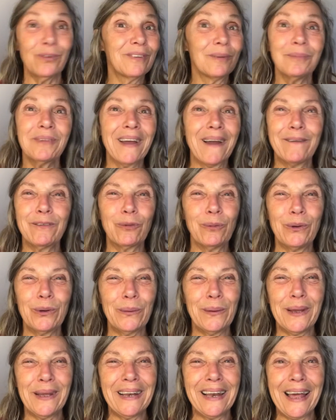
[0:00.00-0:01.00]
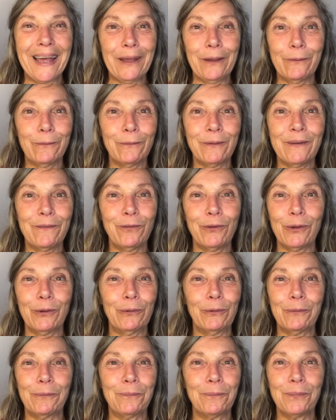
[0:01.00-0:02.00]
Sometimes we do it like, if
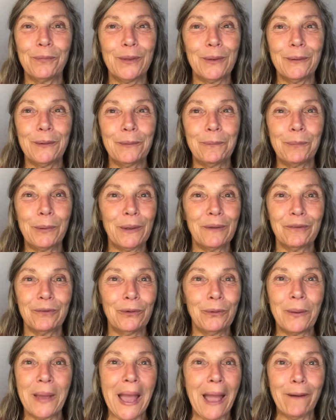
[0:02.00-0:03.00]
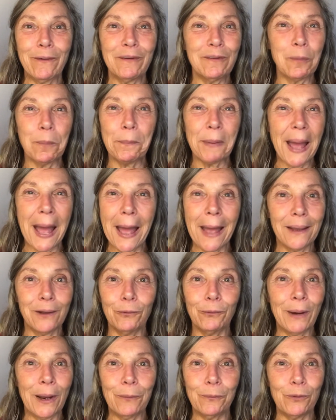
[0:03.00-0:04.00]
you're a person who carries a bag
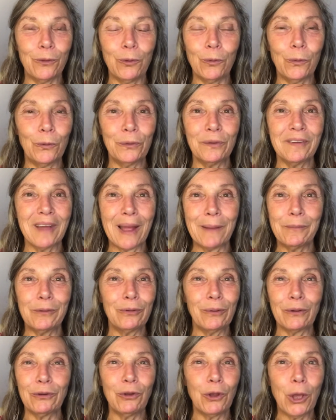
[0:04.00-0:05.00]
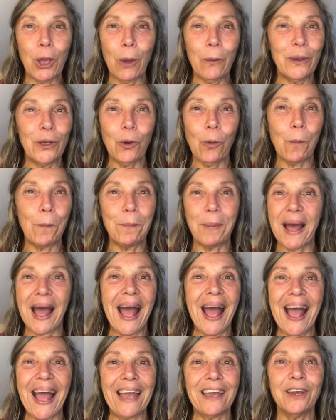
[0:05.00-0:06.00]
around with you all the time, is to actually go in your
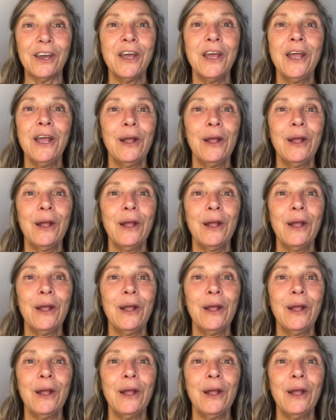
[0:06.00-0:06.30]
bag.